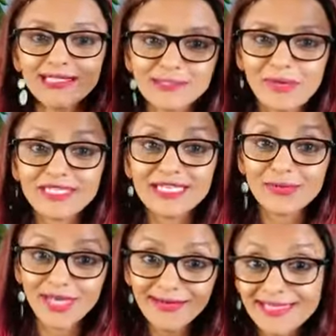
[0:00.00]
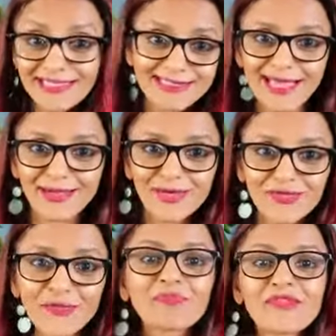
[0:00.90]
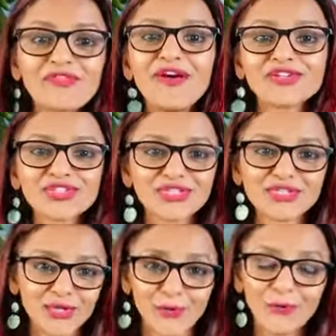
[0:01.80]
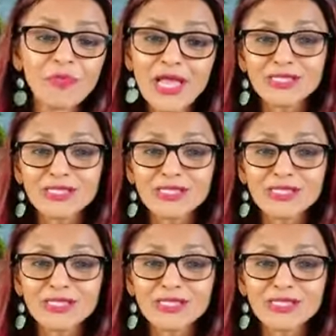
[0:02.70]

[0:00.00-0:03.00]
especially when our executive function is low.